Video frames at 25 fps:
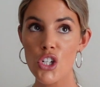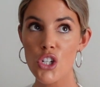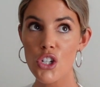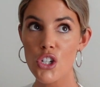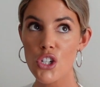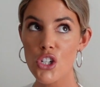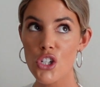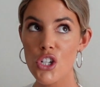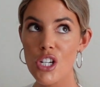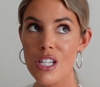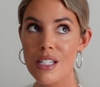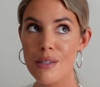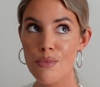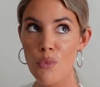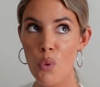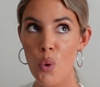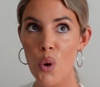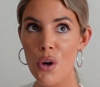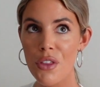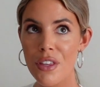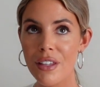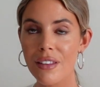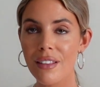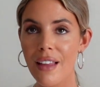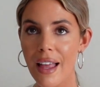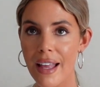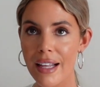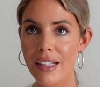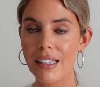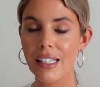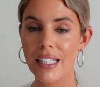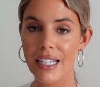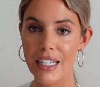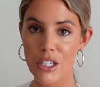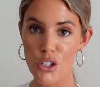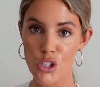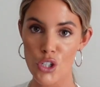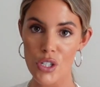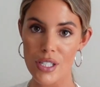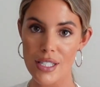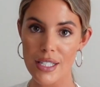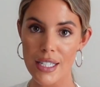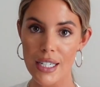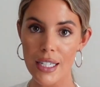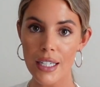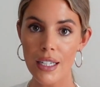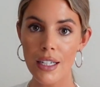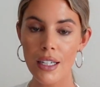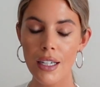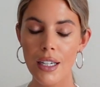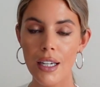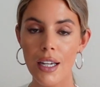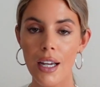she's more than likely interested.